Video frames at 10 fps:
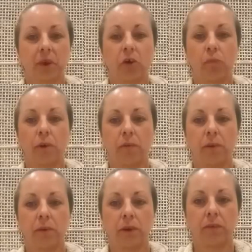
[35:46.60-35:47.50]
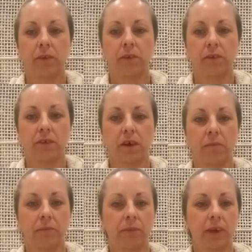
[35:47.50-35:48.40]
Or it might be one of those
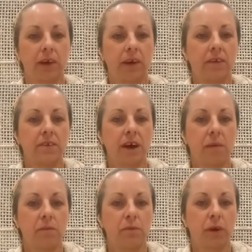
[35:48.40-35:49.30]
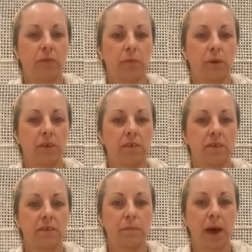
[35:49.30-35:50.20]
times where everybody
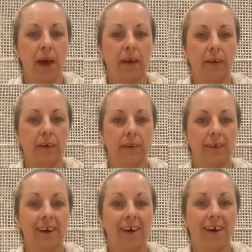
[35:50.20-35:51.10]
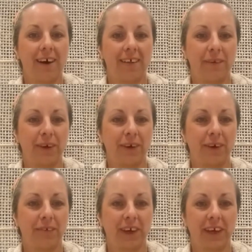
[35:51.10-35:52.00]
sits back. Ah, there we go,
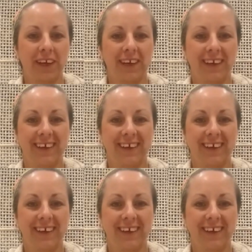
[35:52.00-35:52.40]
Regan.